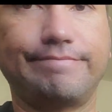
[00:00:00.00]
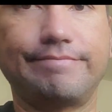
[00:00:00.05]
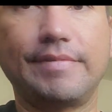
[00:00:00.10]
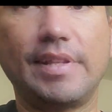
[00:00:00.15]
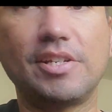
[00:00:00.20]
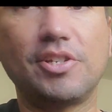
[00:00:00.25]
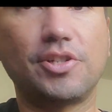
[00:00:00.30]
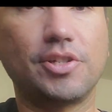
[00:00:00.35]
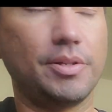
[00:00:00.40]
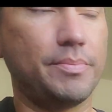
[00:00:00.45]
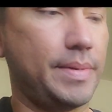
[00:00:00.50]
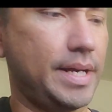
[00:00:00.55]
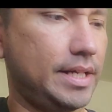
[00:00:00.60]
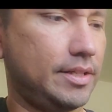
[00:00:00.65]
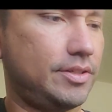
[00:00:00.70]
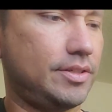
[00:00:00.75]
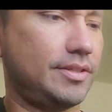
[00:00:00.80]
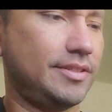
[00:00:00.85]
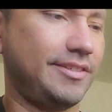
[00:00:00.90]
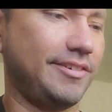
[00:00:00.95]
They should
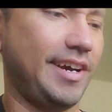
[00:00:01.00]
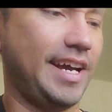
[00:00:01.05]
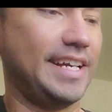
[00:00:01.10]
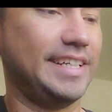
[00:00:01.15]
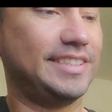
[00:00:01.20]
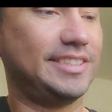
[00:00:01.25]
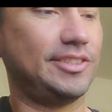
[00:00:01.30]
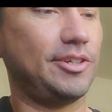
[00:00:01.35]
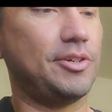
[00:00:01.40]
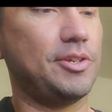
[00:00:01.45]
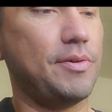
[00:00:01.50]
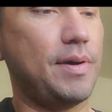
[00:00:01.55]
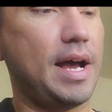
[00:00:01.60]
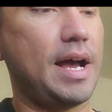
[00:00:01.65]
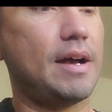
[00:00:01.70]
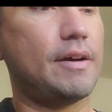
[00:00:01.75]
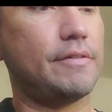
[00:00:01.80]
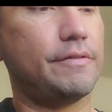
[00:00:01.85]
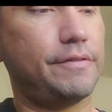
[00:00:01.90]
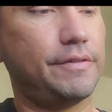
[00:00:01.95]
match, right? So you
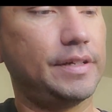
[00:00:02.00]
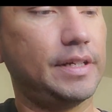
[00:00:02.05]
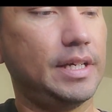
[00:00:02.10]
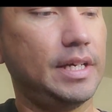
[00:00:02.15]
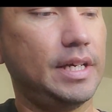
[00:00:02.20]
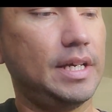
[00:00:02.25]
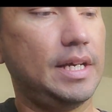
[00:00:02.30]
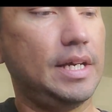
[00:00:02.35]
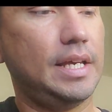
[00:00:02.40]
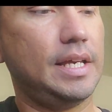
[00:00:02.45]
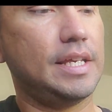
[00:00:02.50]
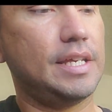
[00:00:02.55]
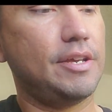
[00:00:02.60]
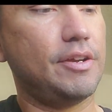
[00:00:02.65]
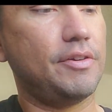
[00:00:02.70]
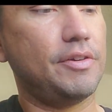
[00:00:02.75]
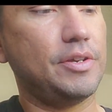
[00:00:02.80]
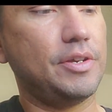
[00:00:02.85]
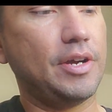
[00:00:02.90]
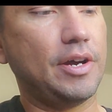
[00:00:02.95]
have,
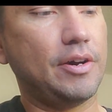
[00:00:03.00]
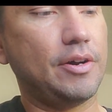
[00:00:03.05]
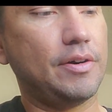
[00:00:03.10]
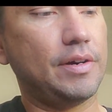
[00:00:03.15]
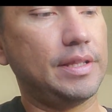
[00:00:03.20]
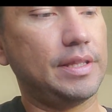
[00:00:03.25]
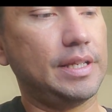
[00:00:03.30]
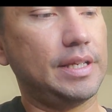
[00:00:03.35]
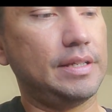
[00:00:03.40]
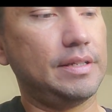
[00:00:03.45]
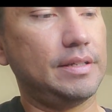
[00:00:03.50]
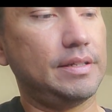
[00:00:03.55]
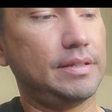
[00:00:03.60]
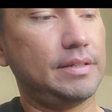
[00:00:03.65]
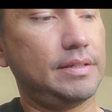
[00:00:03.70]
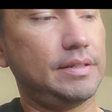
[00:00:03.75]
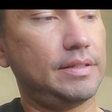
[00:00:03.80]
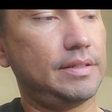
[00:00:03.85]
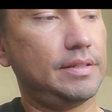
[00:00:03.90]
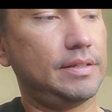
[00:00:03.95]
here you go, and
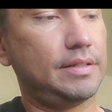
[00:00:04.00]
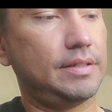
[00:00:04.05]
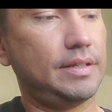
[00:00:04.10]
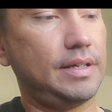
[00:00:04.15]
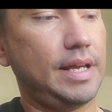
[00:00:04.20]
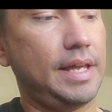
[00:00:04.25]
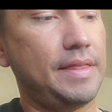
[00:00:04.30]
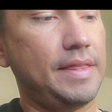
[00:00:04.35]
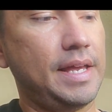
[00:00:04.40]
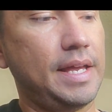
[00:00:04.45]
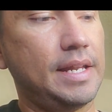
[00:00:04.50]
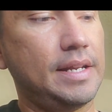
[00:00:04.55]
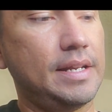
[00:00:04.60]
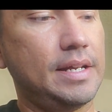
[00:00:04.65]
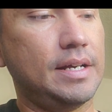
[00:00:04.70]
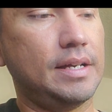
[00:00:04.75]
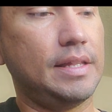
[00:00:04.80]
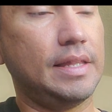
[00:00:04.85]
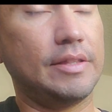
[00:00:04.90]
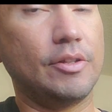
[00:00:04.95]
then
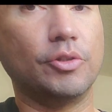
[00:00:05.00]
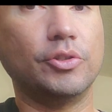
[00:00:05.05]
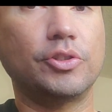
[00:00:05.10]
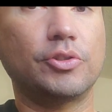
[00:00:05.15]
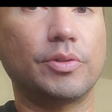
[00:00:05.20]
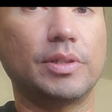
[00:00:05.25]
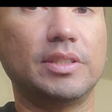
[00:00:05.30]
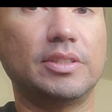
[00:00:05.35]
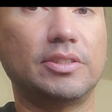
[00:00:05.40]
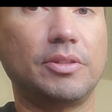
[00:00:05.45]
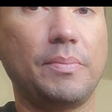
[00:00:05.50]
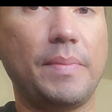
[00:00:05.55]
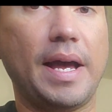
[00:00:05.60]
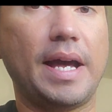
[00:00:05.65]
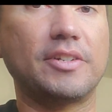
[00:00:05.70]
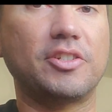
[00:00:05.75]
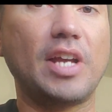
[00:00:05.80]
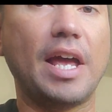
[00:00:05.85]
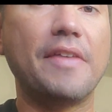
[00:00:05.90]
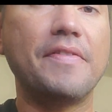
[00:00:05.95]
those strings should
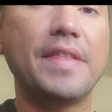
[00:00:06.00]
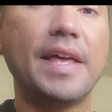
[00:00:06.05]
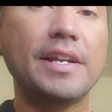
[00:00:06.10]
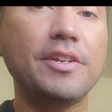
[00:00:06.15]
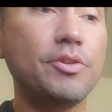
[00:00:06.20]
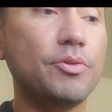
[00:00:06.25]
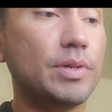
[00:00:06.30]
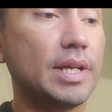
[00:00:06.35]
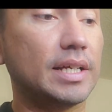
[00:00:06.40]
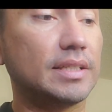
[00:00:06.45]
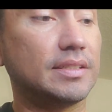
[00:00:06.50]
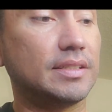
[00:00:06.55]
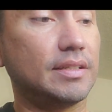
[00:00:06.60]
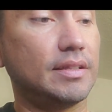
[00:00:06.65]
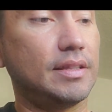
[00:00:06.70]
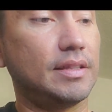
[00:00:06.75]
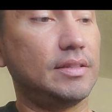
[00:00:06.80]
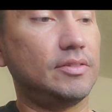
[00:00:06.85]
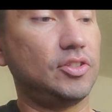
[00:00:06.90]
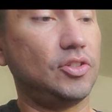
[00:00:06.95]
match, and then you get
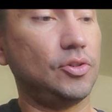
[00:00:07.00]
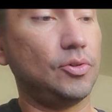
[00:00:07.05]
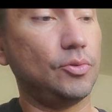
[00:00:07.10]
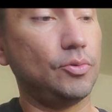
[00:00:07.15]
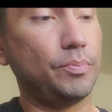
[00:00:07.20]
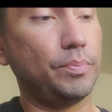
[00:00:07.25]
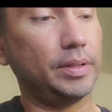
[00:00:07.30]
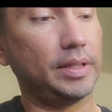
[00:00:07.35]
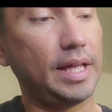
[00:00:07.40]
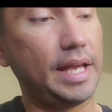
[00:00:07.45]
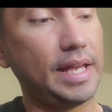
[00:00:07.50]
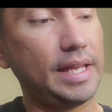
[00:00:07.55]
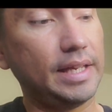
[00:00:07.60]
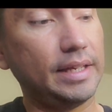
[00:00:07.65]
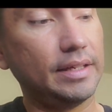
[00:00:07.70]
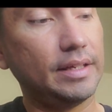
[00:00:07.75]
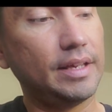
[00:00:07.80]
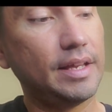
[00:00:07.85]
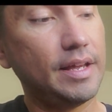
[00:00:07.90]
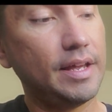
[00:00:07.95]
to
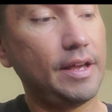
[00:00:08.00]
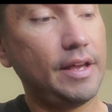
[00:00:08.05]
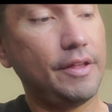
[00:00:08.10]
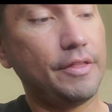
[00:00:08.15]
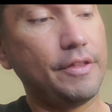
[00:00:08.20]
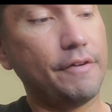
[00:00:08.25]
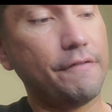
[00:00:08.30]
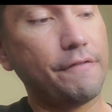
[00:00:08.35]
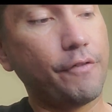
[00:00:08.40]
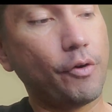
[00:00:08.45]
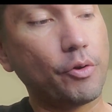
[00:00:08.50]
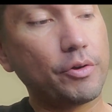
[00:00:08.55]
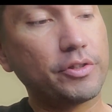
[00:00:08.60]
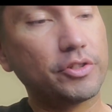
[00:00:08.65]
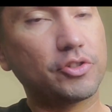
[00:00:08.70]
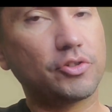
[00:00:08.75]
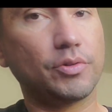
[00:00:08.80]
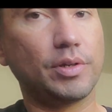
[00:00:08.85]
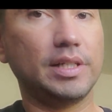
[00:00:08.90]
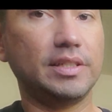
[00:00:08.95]
playing the 4th
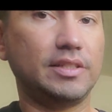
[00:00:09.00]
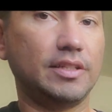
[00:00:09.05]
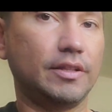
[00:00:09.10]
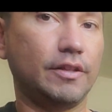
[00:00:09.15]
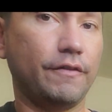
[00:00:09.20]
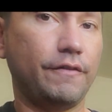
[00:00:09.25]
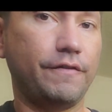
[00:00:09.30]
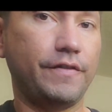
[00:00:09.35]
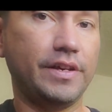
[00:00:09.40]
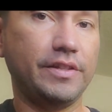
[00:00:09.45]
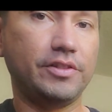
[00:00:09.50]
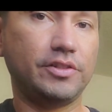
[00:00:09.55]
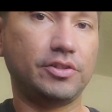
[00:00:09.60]
string to the 5th